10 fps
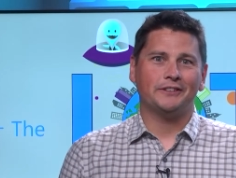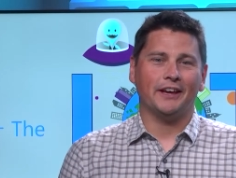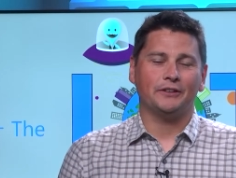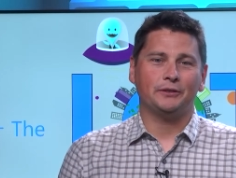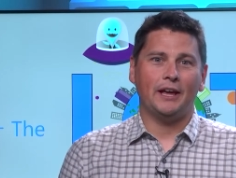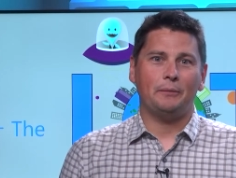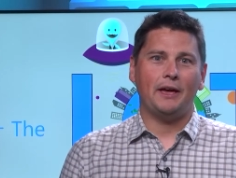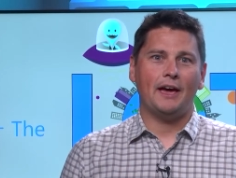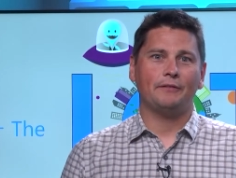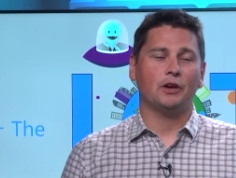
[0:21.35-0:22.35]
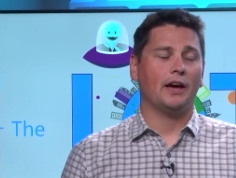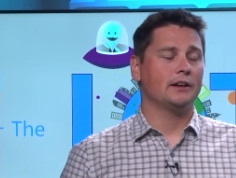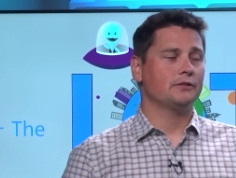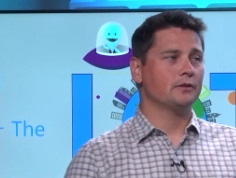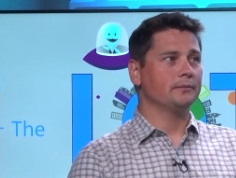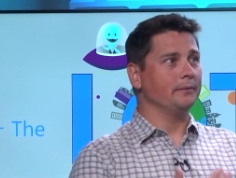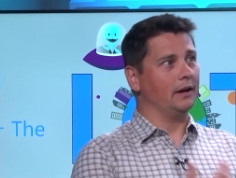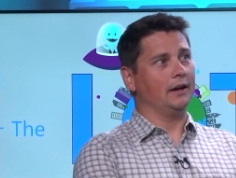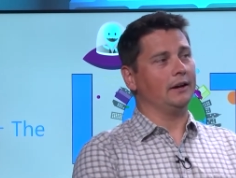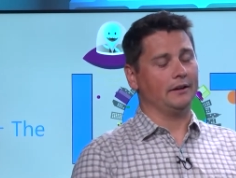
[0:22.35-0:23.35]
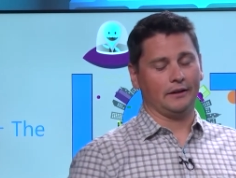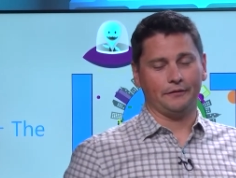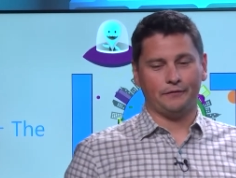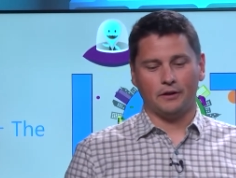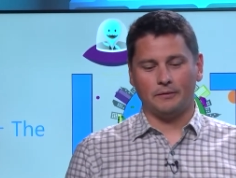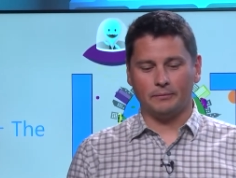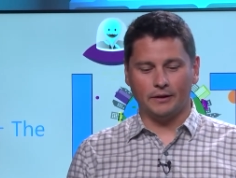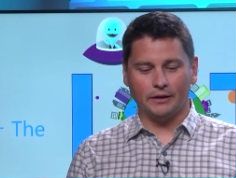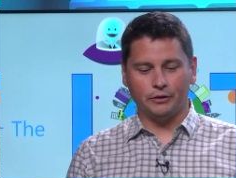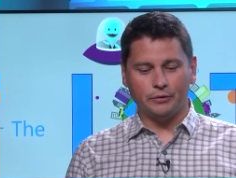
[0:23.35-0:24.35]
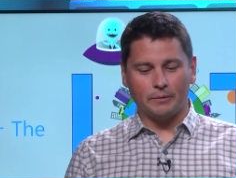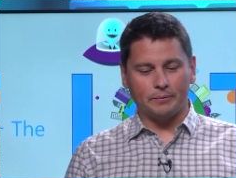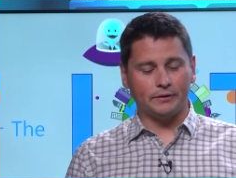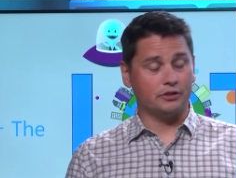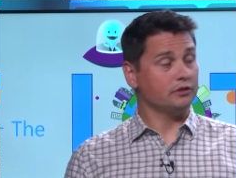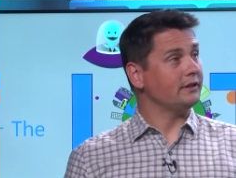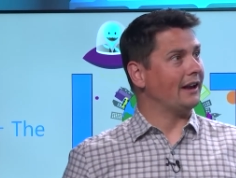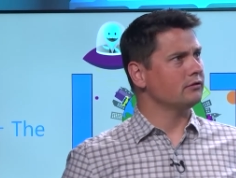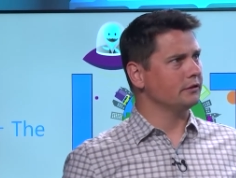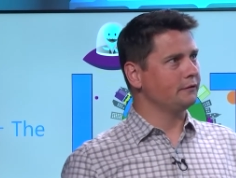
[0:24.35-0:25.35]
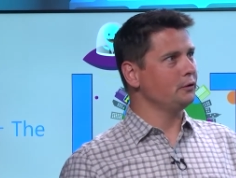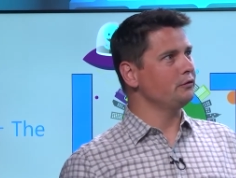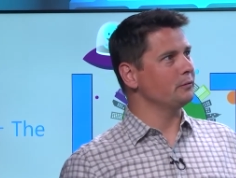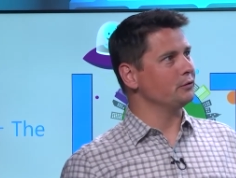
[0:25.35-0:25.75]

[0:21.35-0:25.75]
Uh, today we have Johannes from uh, uh, from uh, Europe. Just actually flew from